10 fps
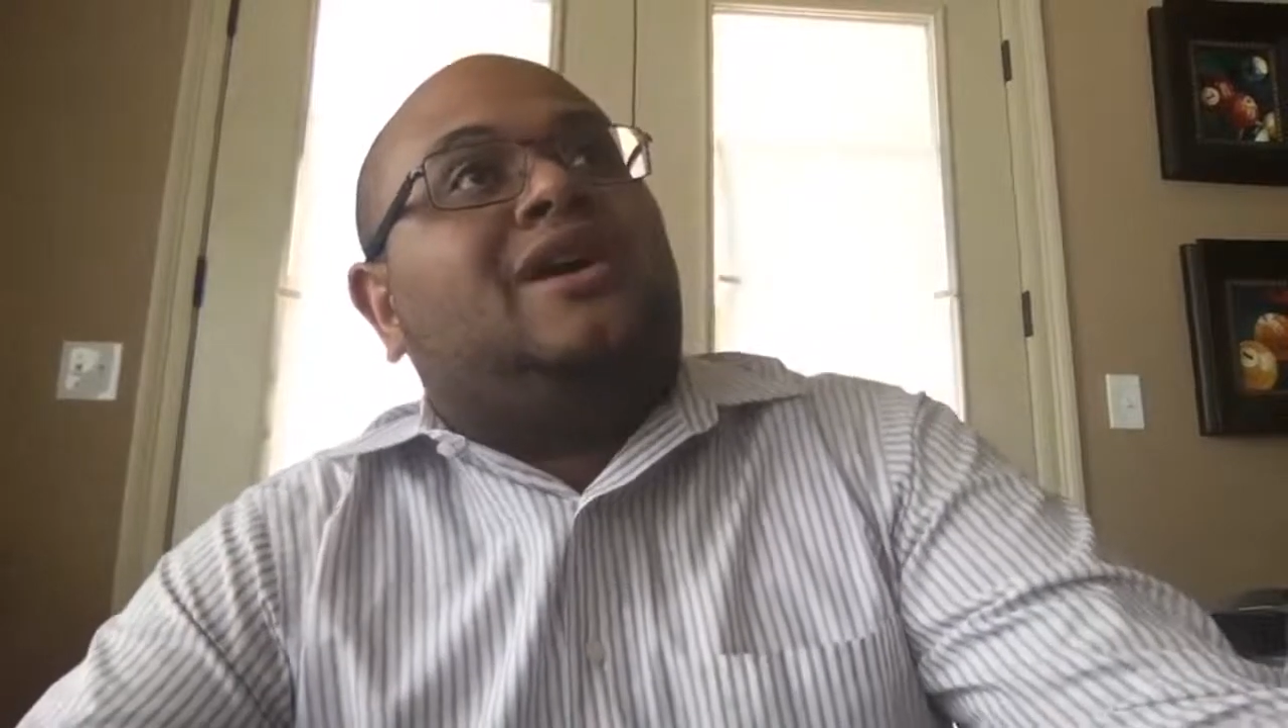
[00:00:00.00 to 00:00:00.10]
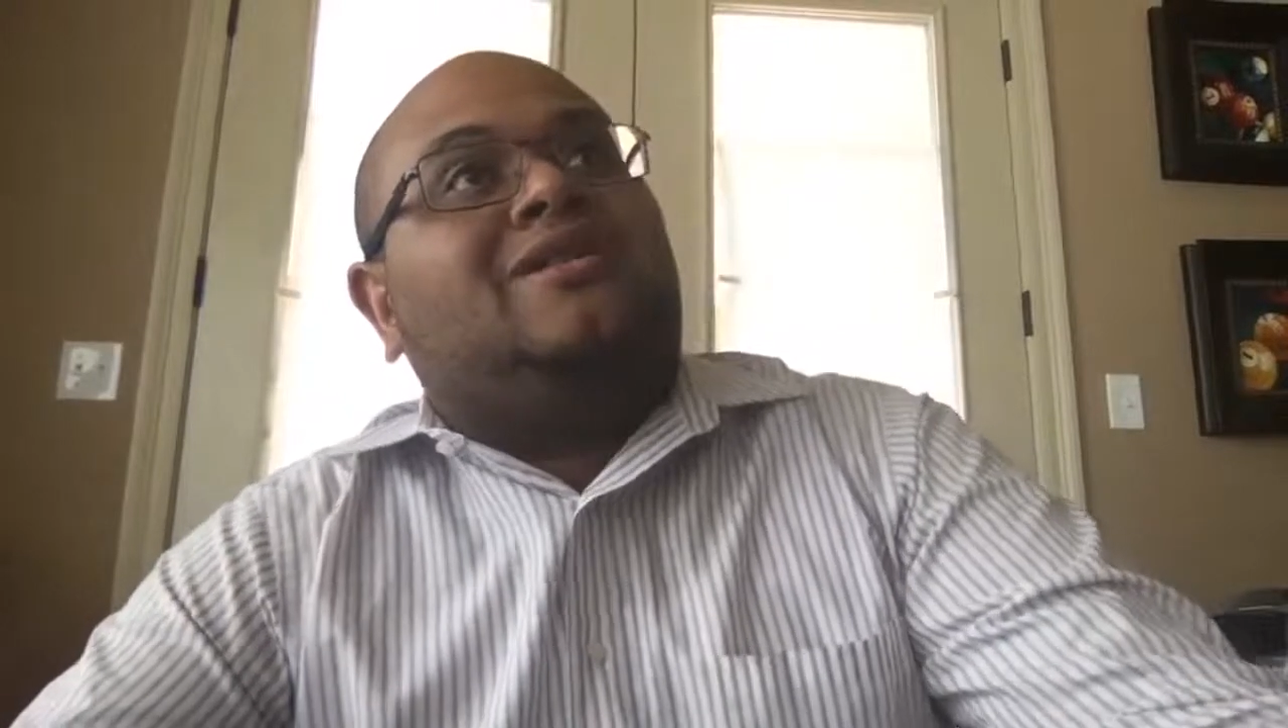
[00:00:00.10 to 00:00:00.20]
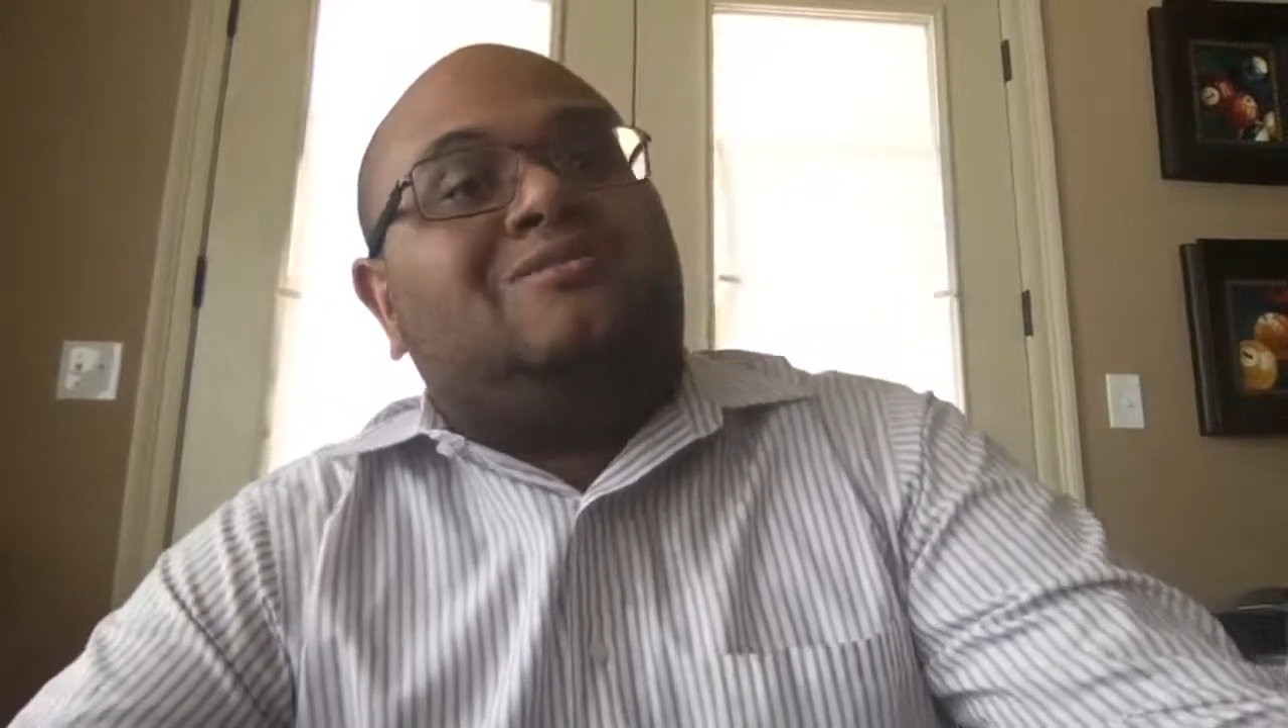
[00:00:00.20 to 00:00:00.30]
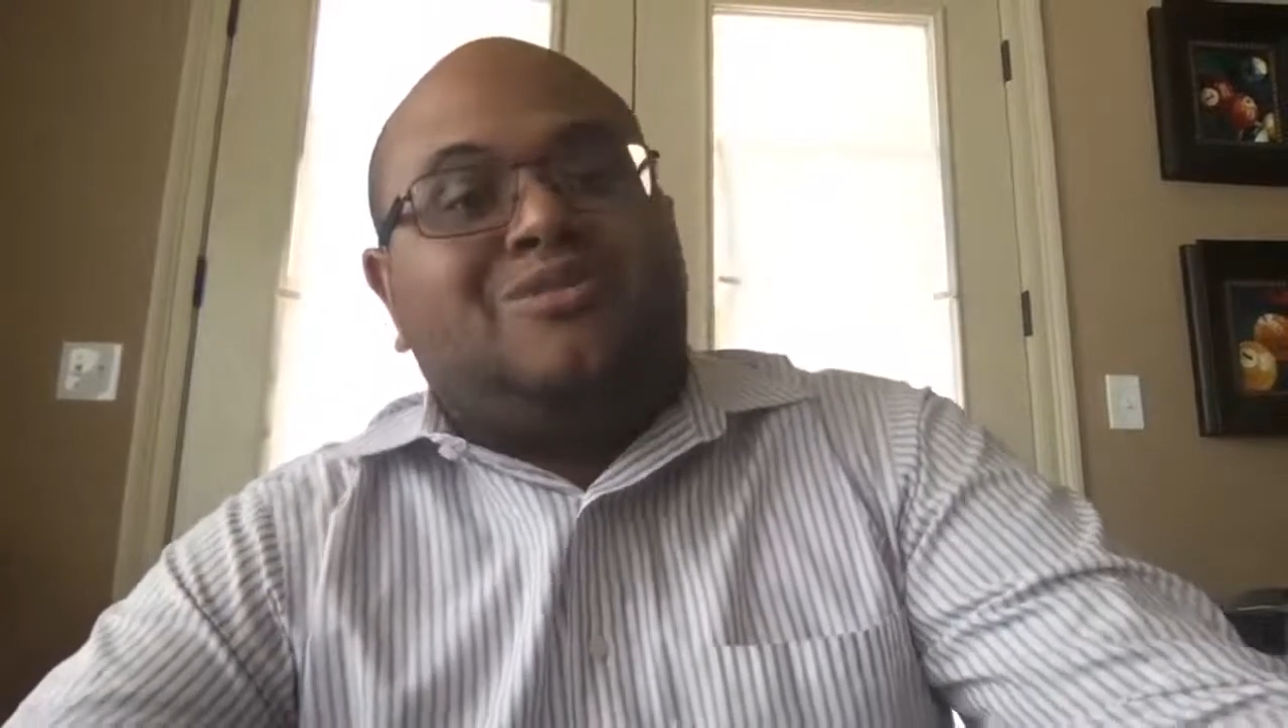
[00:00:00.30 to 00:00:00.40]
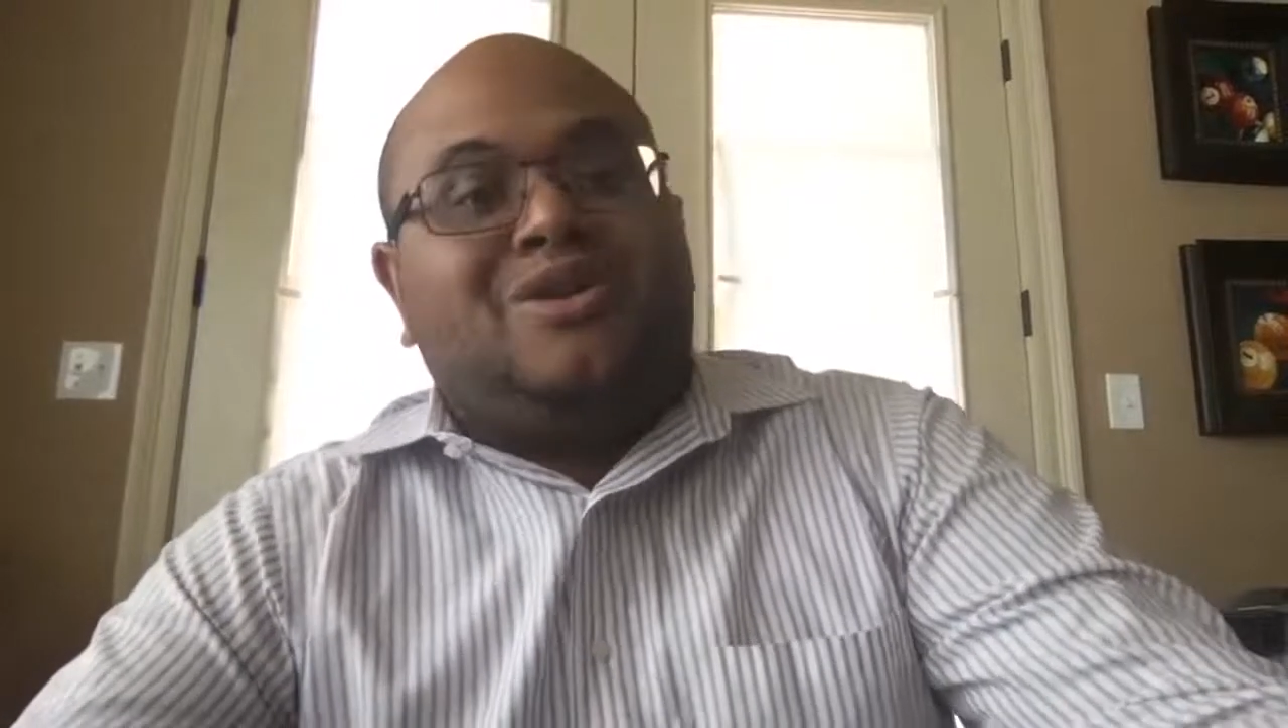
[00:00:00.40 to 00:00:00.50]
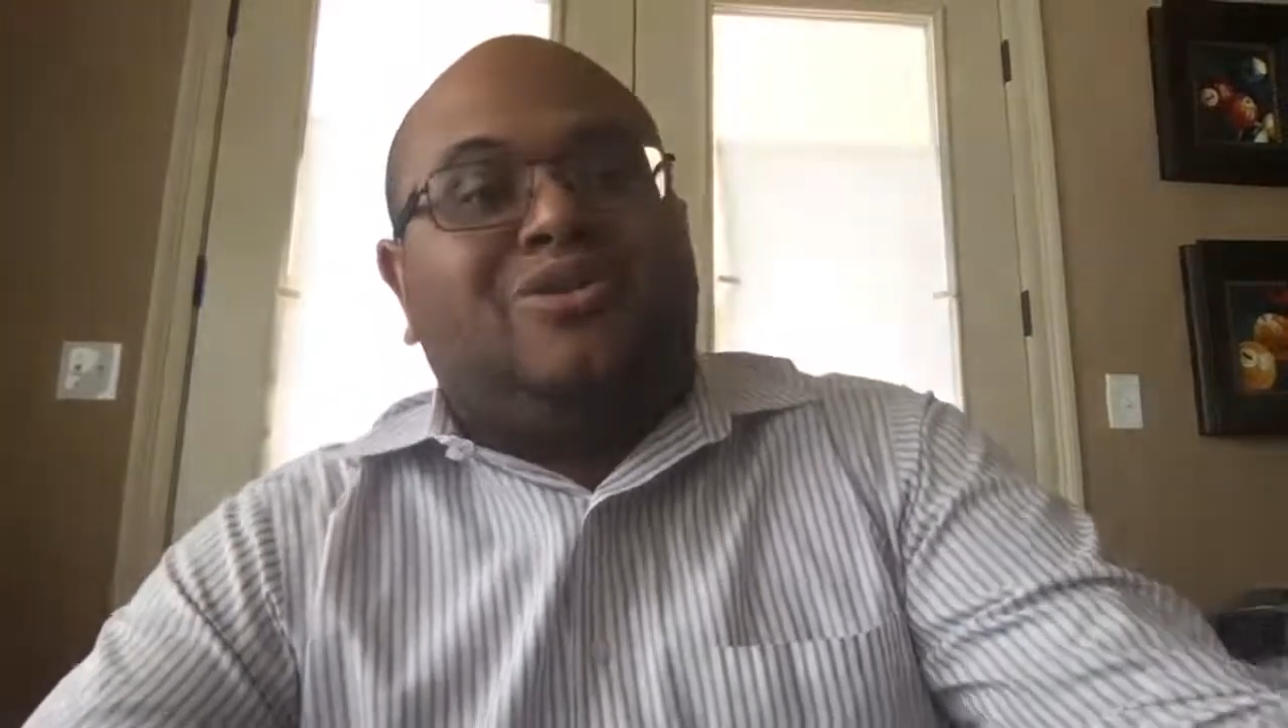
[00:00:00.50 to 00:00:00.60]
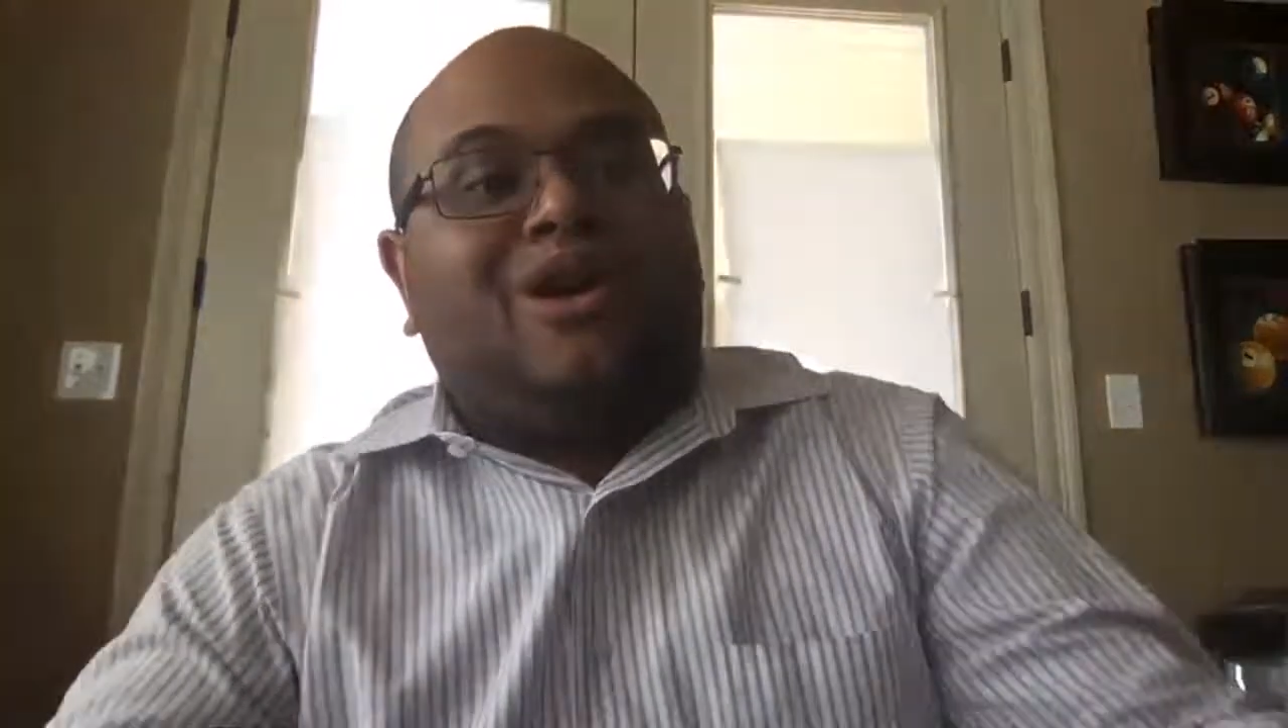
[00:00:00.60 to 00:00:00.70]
the middle